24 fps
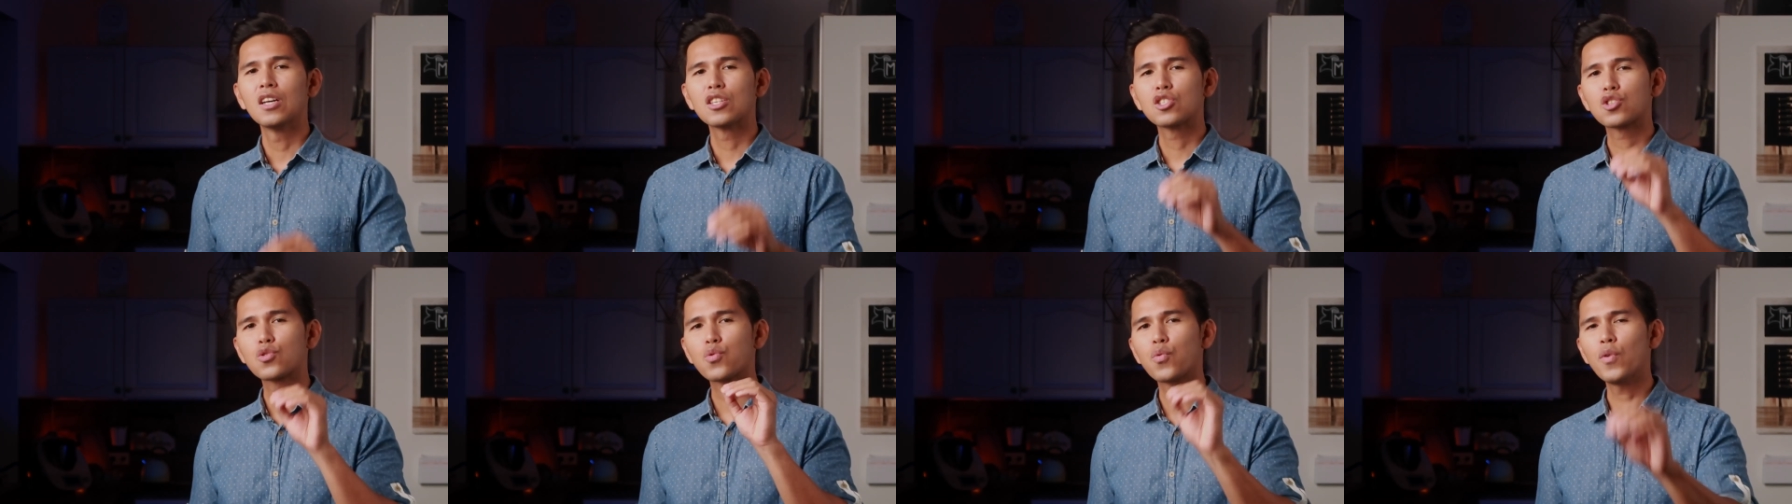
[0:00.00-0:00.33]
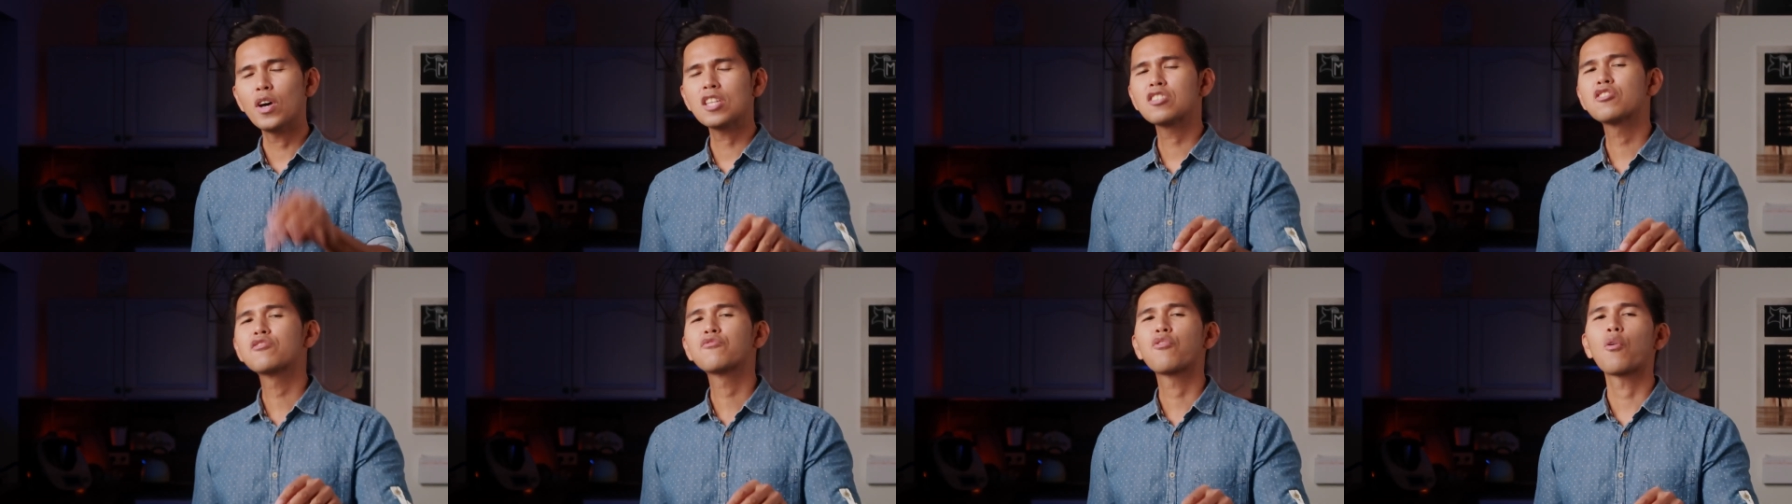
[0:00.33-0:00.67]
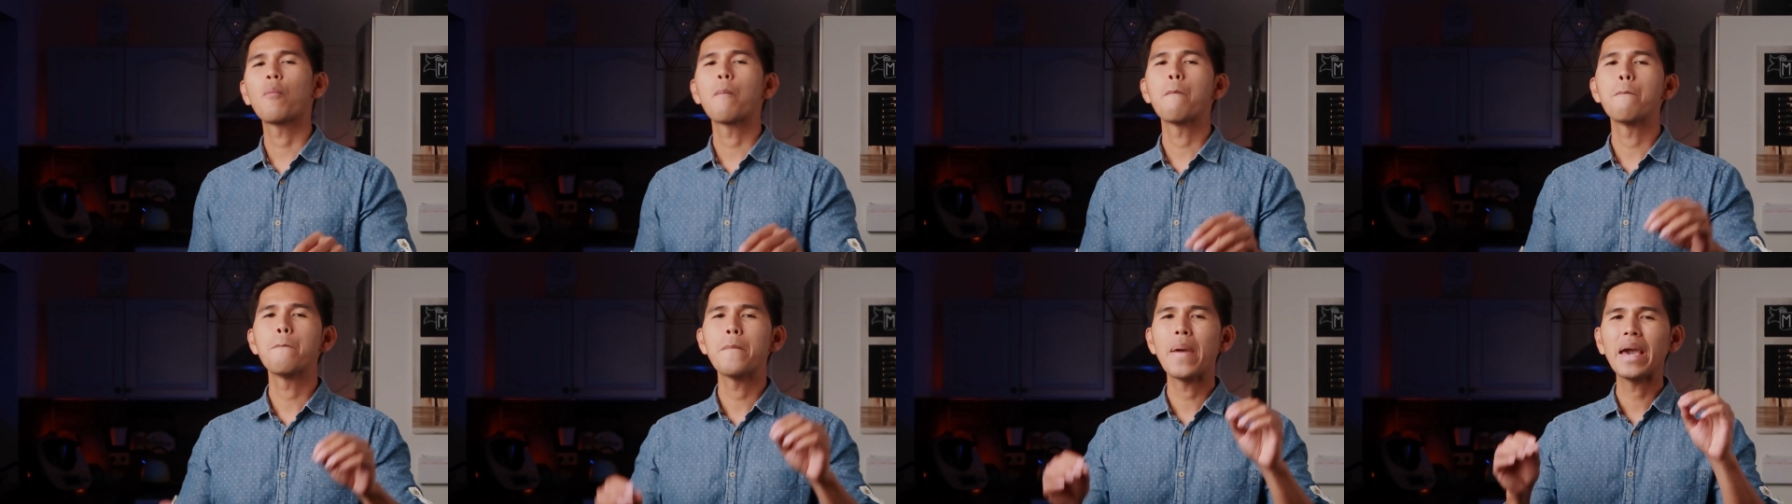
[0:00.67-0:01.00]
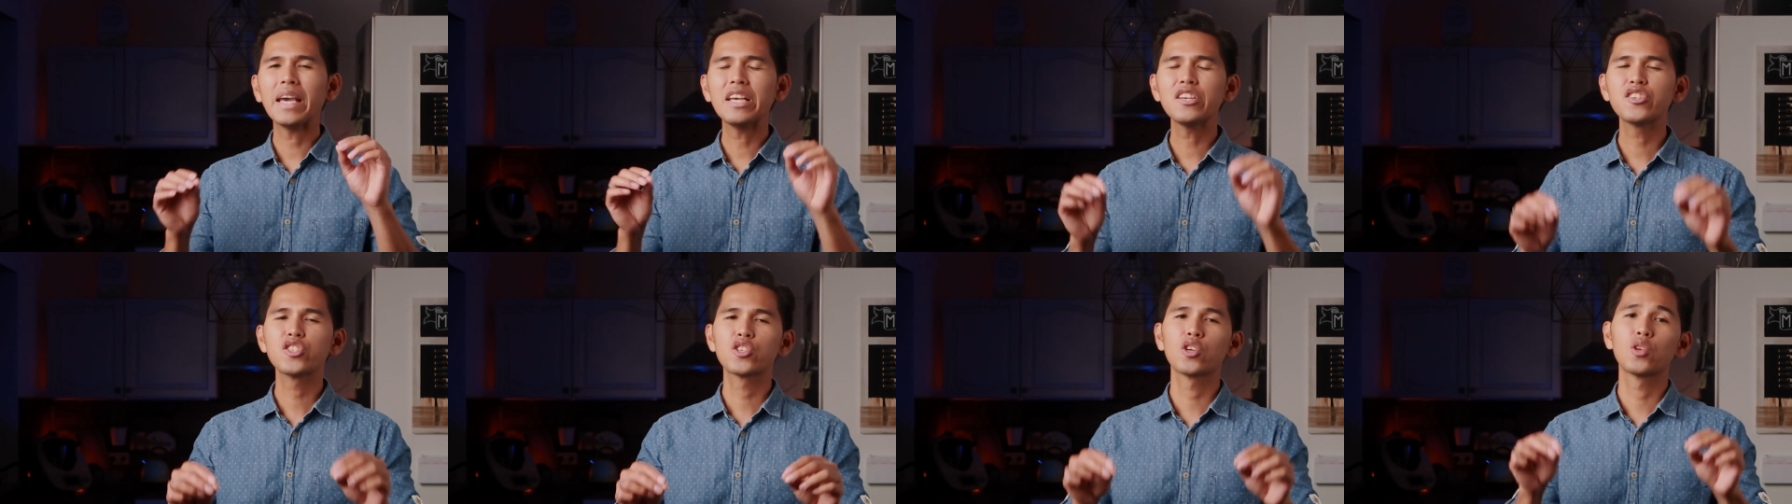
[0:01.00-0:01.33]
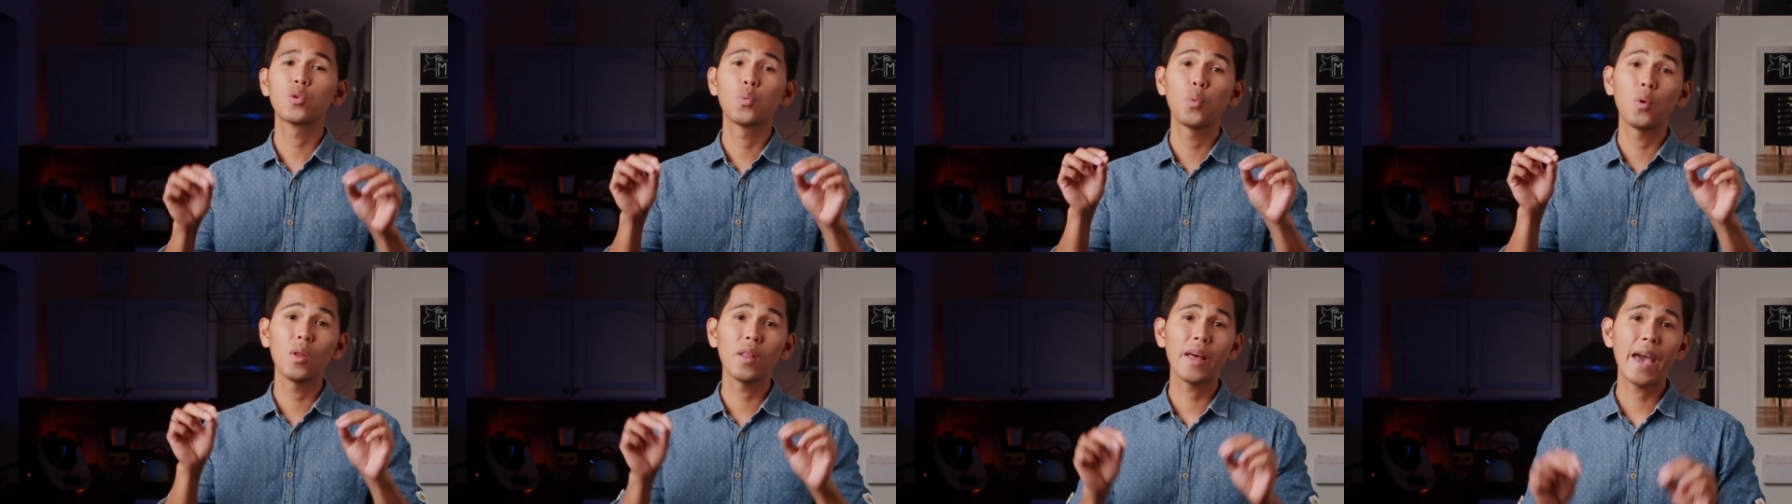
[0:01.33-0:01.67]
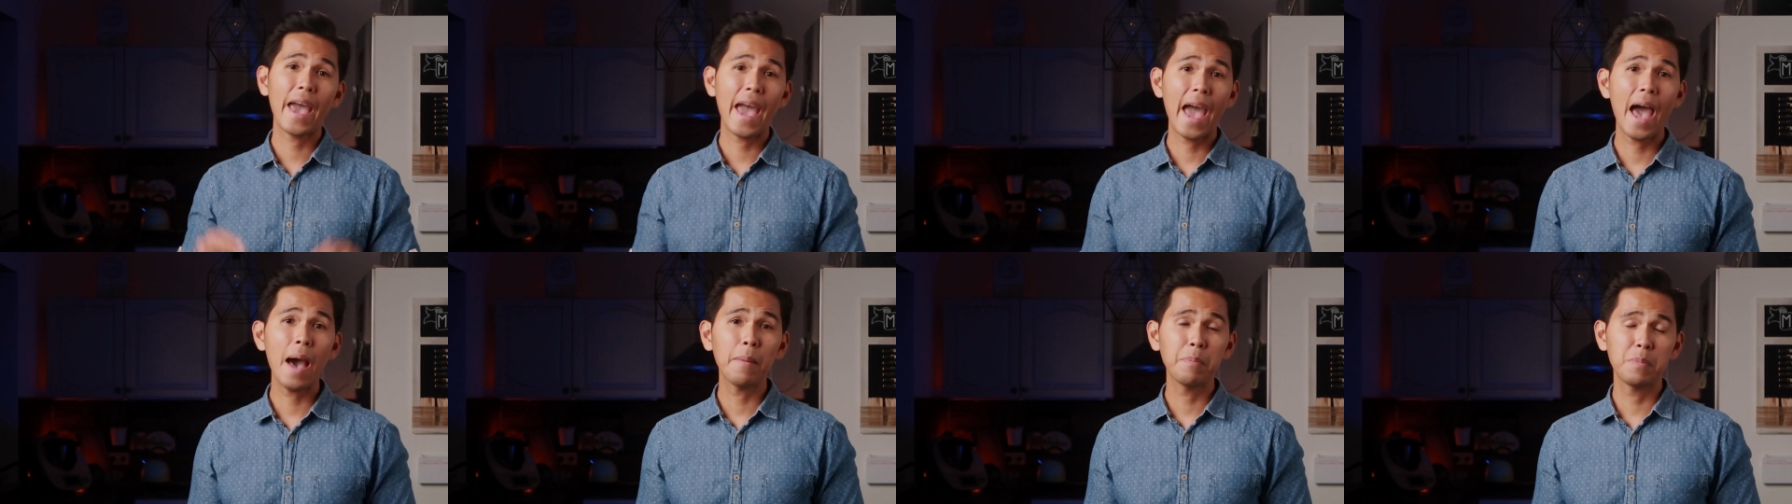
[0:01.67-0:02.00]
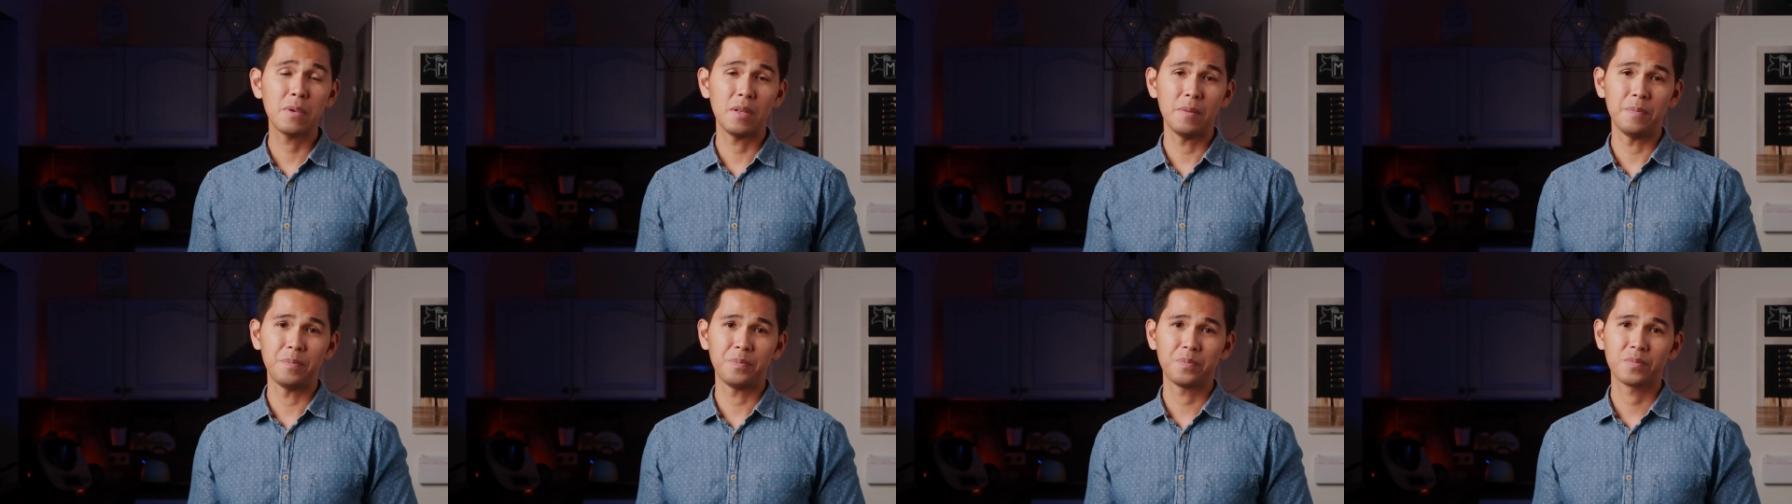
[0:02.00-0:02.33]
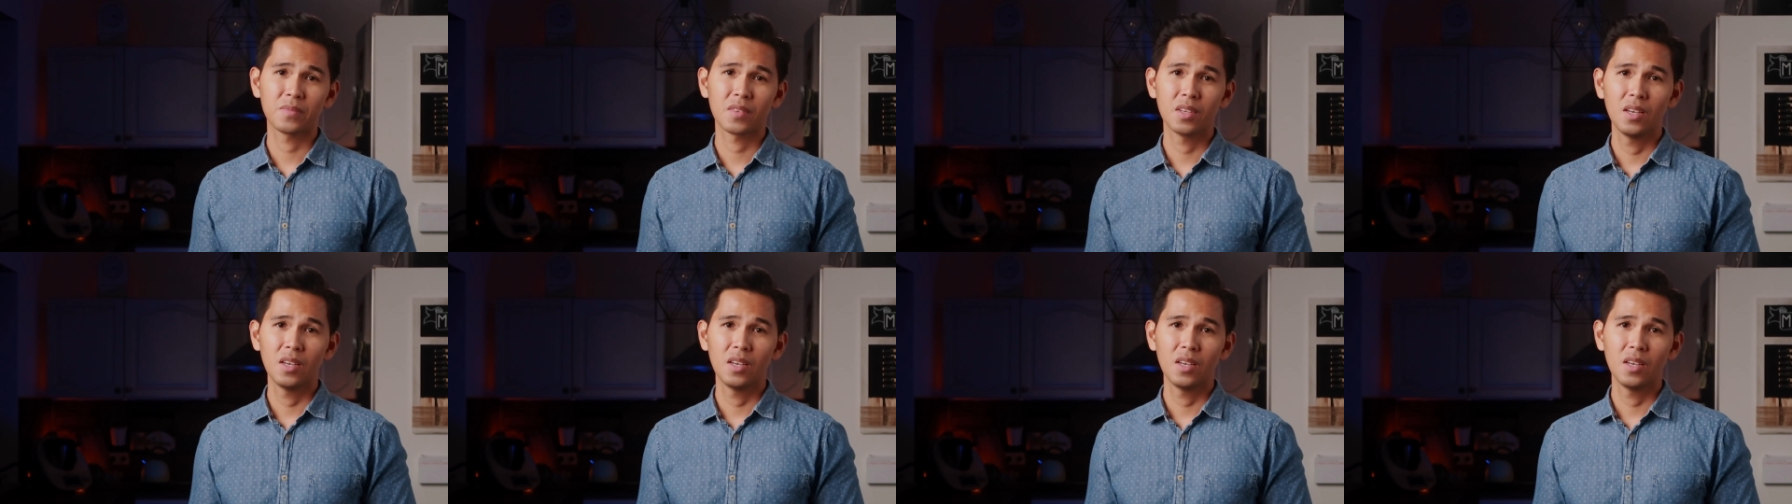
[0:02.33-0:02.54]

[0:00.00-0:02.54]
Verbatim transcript: Transformation will happen.